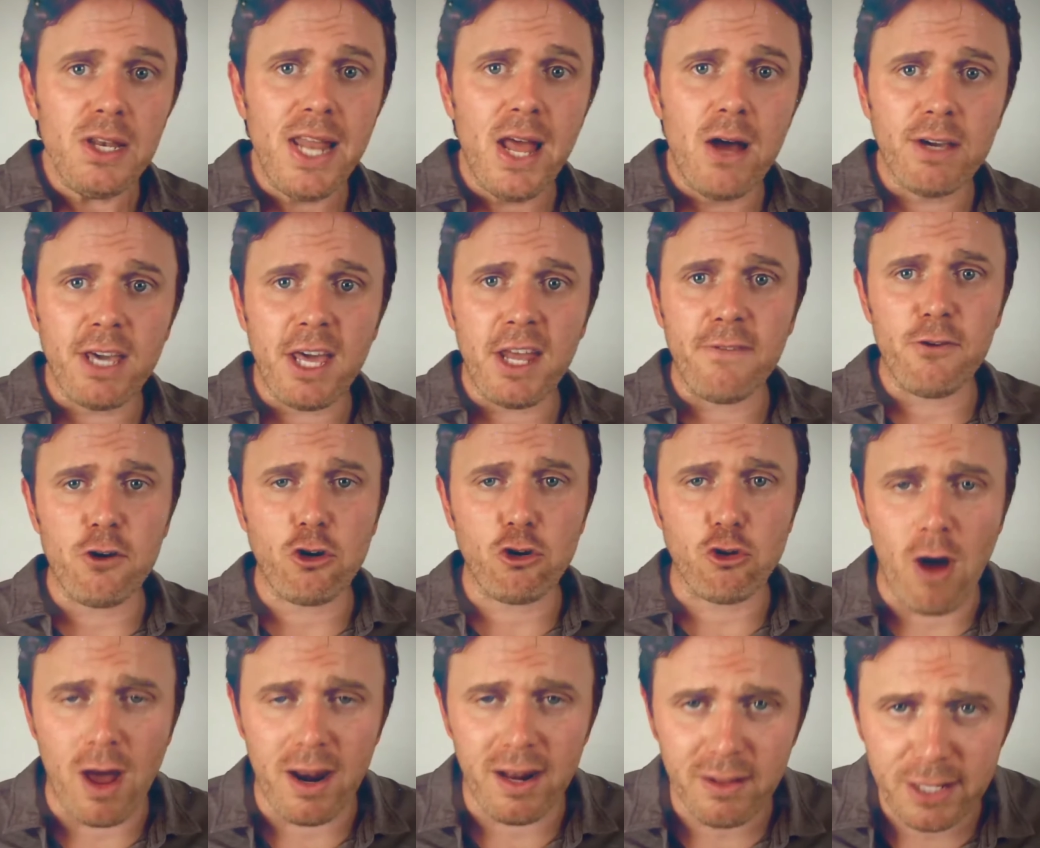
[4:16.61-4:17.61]
Now, again, if you're
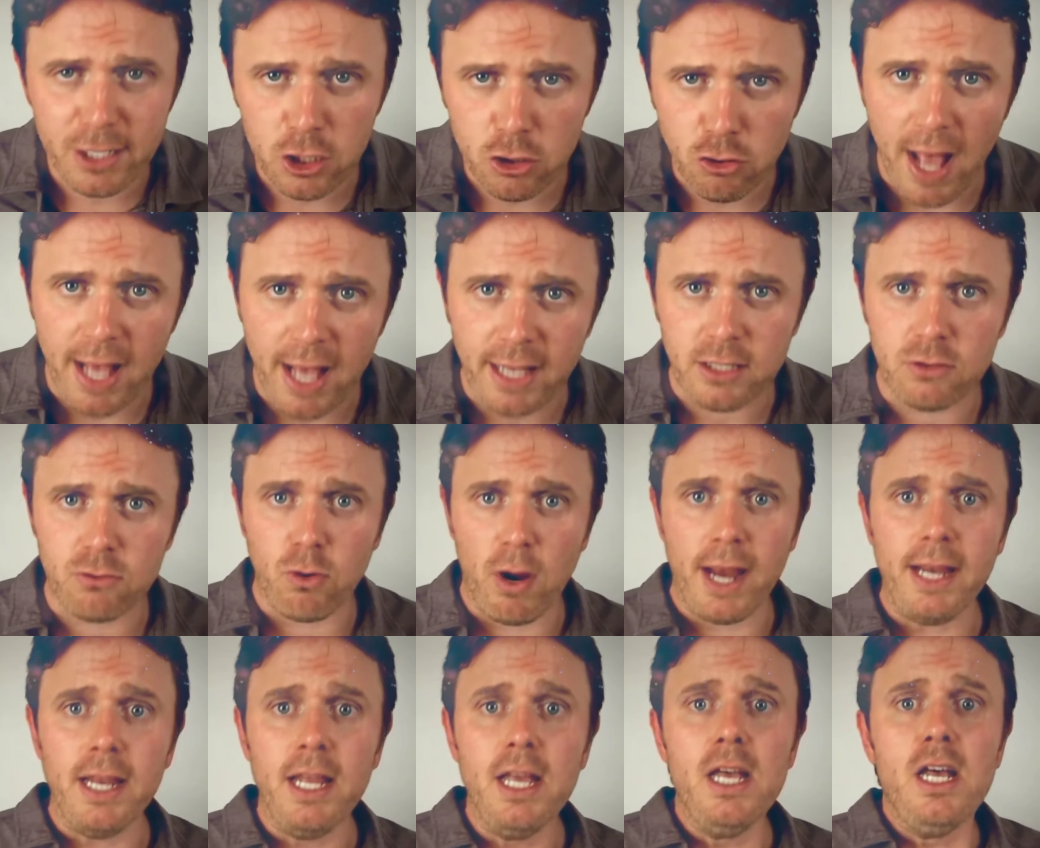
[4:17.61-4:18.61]
chronically stressed,
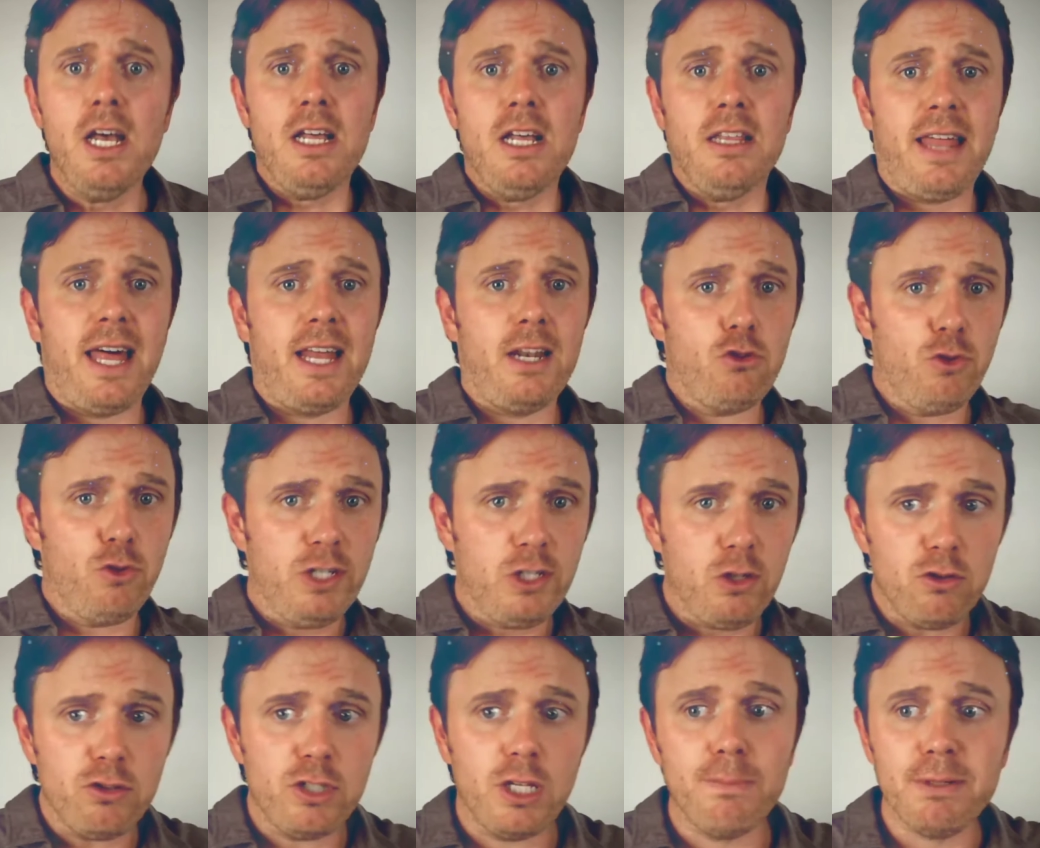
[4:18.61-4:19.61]
right, that
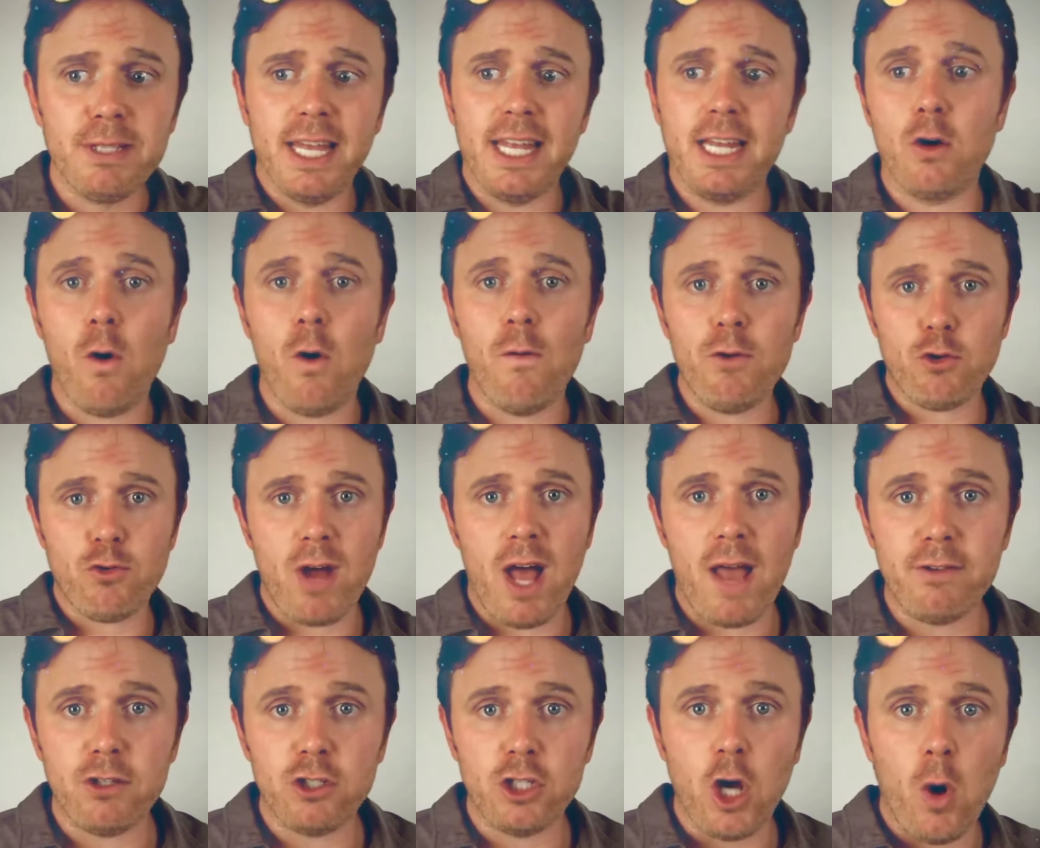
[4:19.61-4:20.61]
adrenal sympathetic
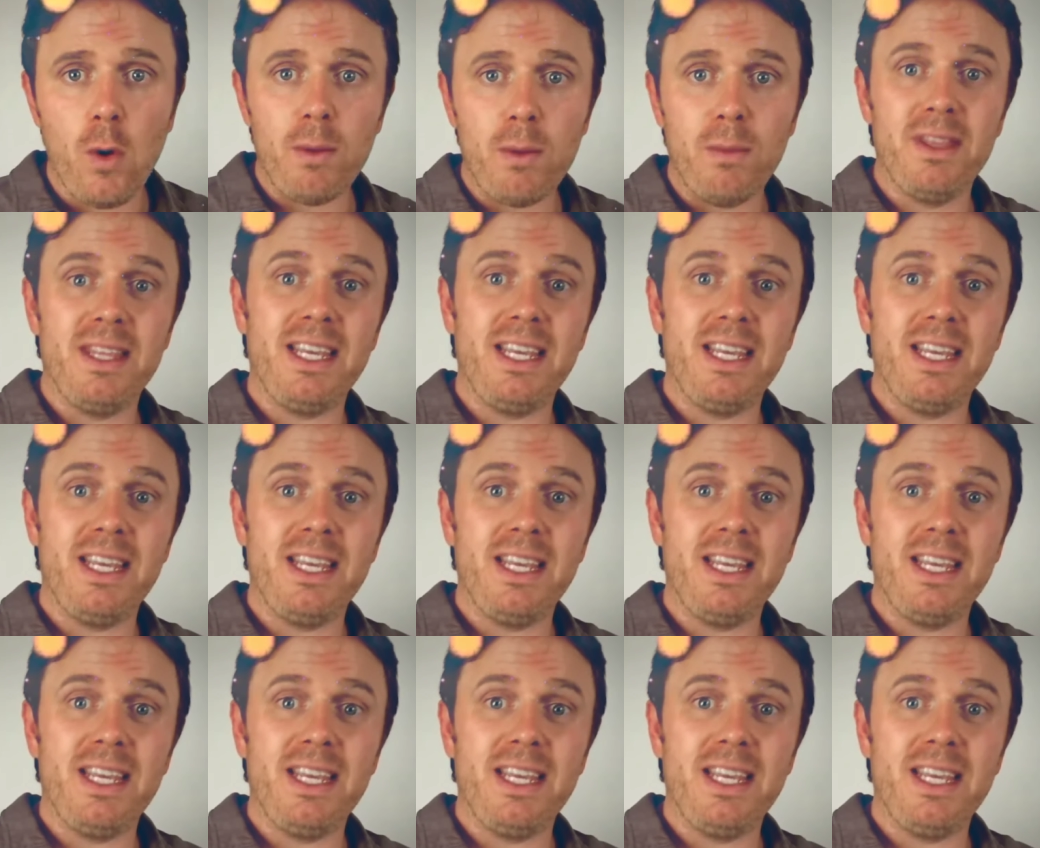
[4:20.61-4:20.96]
overdrive is going.